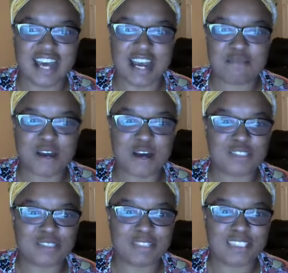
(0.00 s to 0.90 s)
I am your
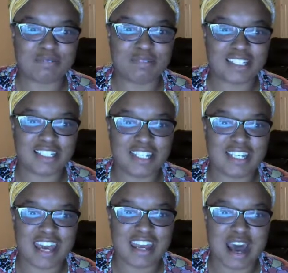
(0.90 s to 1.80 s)
host, Mrs.
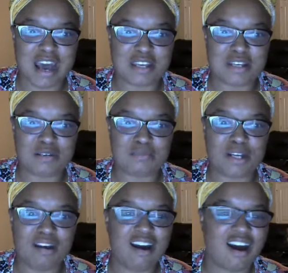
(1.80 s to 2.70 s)
Pinky, and I
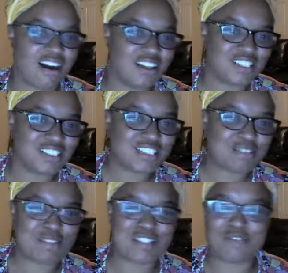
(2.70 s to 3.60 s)
am honored
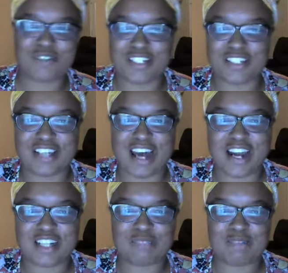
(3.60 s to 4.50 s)
to be with
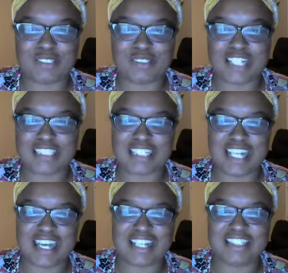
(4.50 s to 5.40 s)
our special guest today.